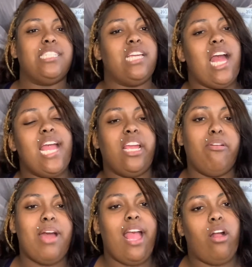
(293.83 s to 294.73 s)
I said, I
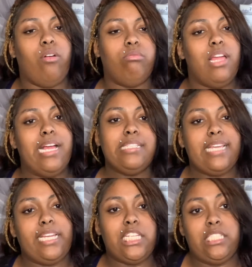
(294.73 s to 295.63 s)
ain't gonna
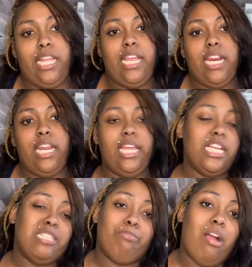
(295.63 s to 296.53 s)
take his dignity and
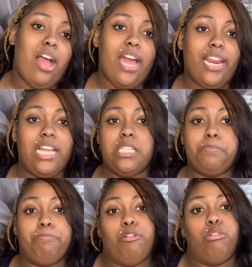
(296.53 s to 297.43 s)
his pride and his
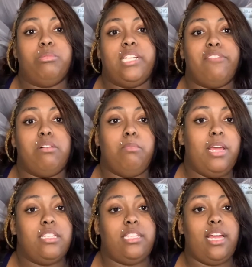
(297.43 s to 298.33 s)
group chat from him
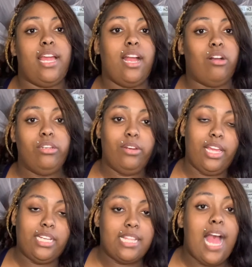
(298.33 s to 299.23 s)
like that. I ain't gonna do
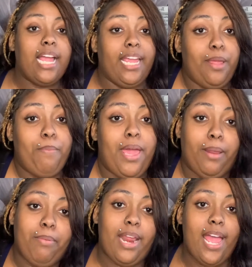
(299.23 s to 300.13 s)
that because I can get
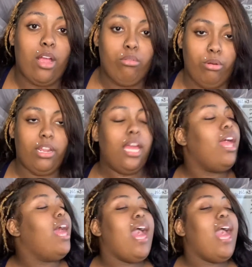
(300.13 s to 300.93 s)
petty, but I ain't gonna do that.